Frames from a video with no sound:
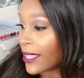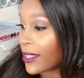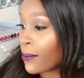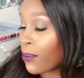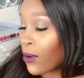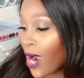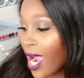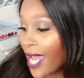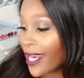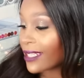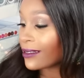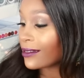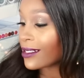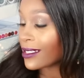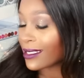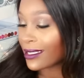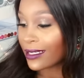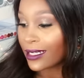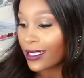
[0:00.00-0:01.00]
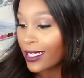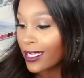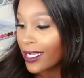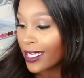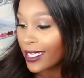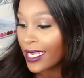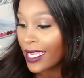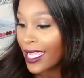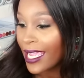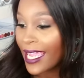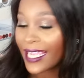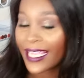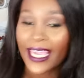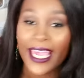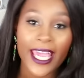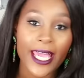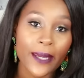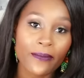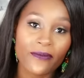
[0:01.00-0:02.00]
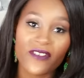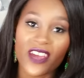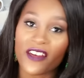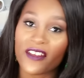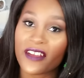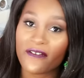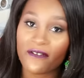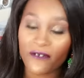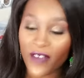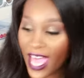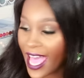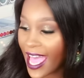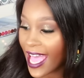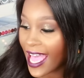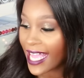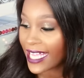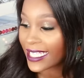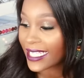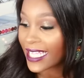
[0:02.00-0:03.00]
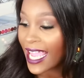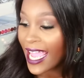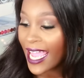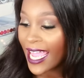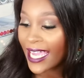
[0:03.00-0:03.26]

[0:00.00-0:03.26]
The product looks good. Came very fast.